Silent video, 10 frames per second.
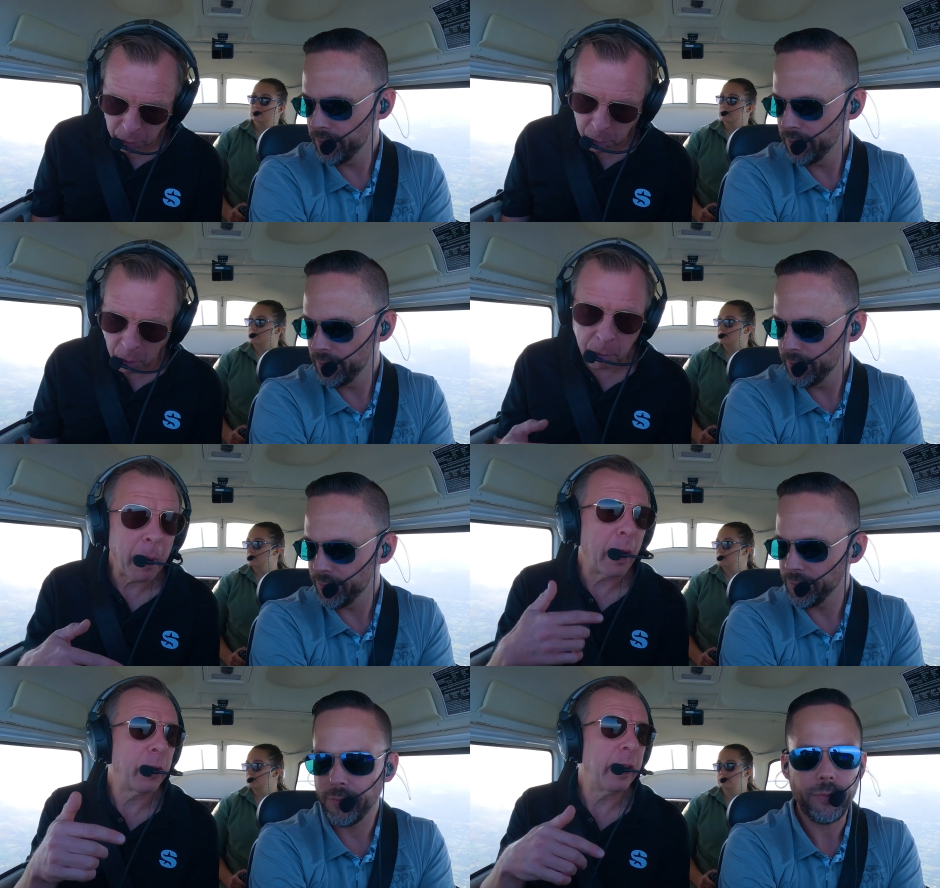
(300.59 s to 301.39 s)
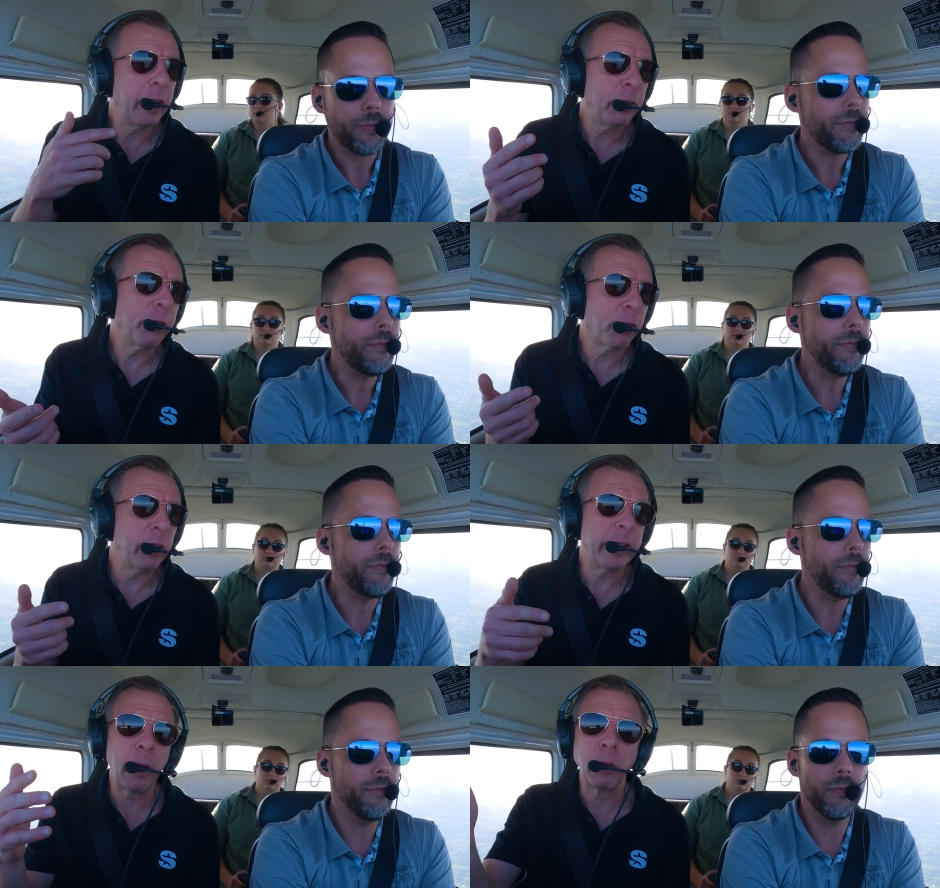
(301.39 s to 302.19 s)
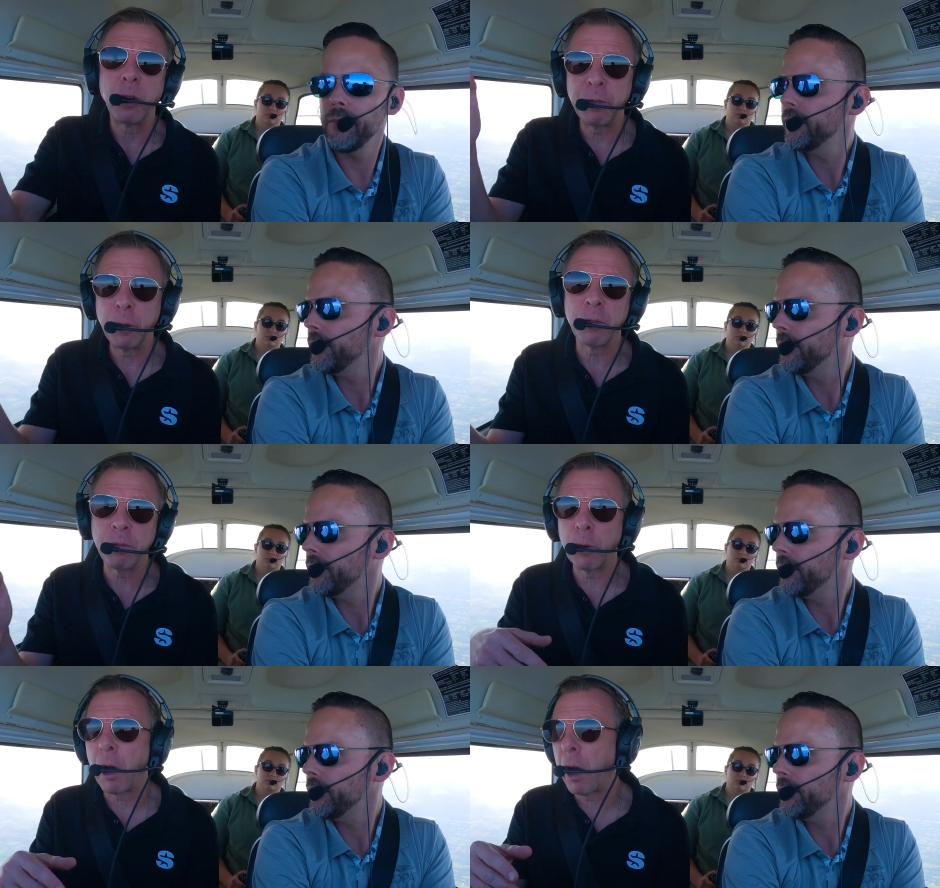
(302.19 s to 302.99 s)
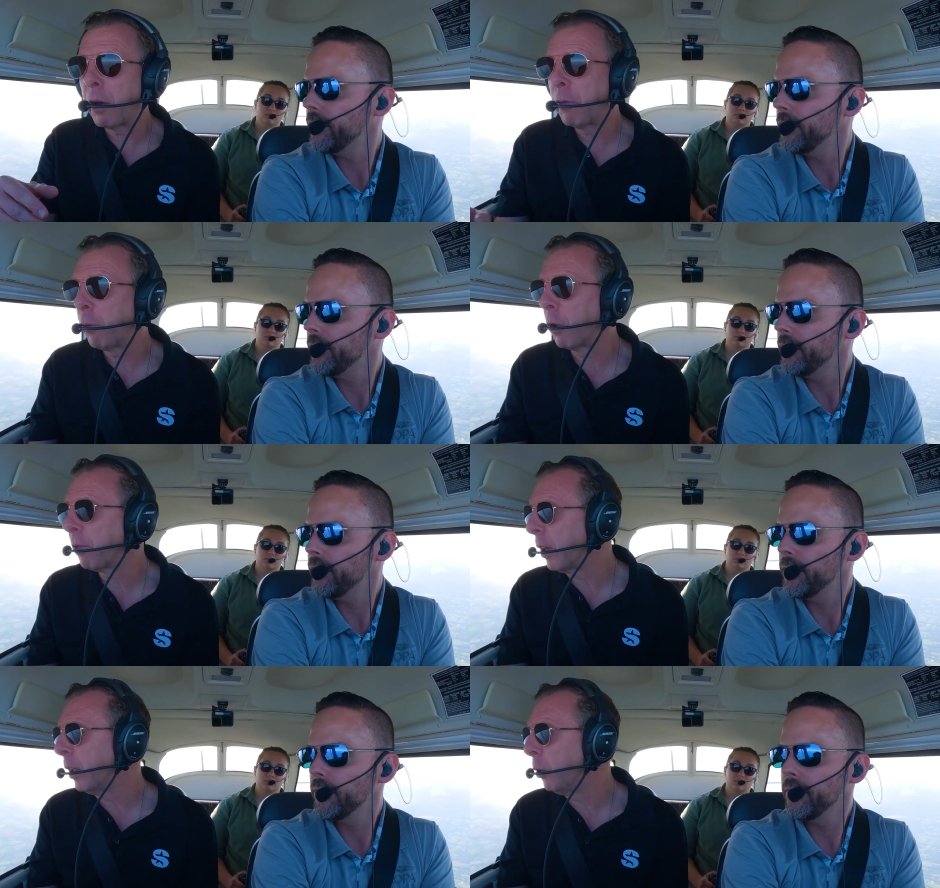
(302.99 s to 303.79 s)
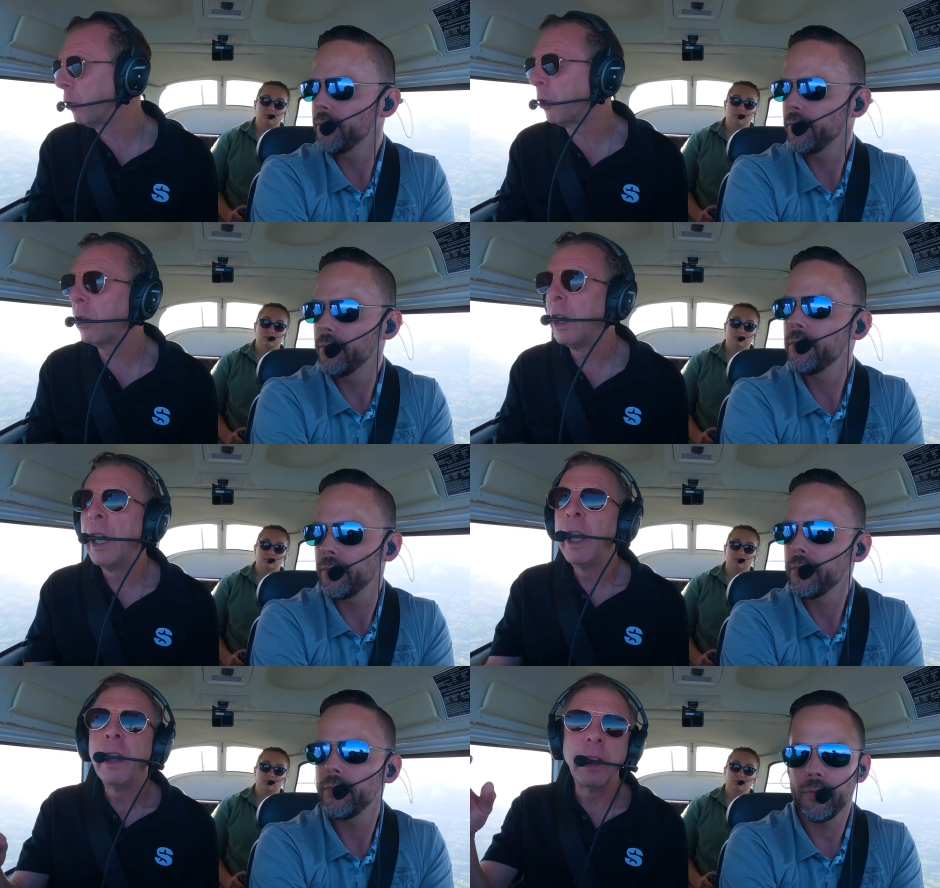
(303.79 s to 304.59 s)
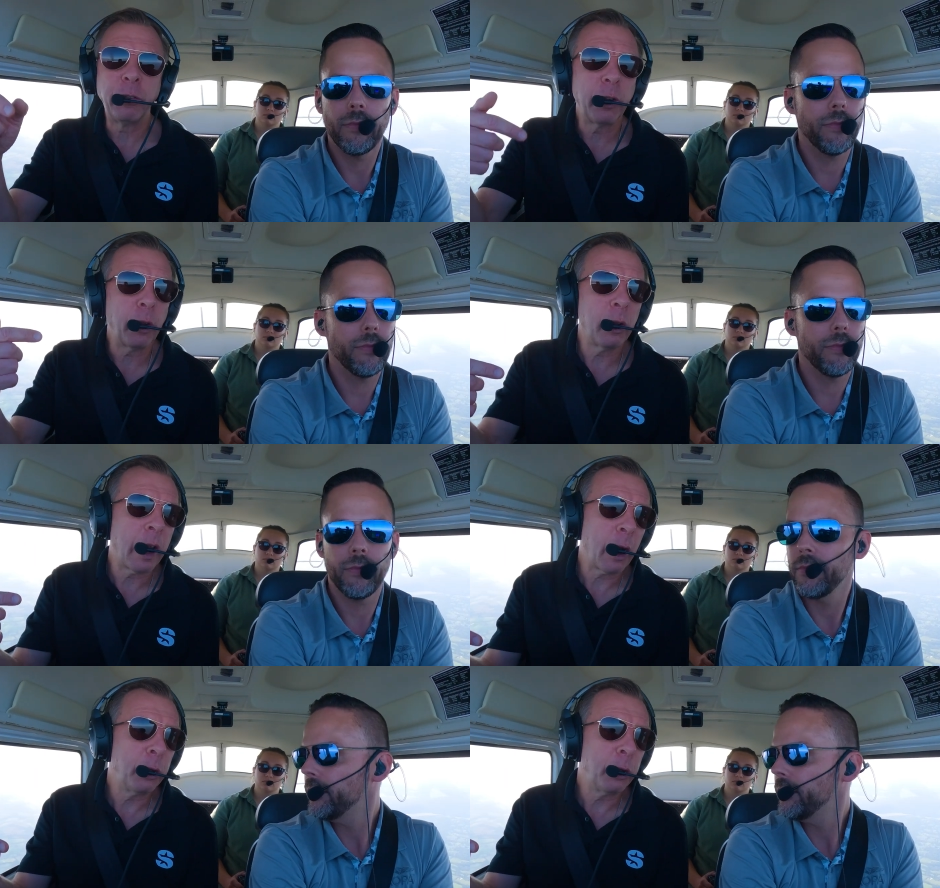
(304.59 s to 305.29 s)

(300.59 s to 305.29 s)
Speaker 1: um, Garmin Pilot, it is a free download if you're a uh, ForeFlight user. They still allow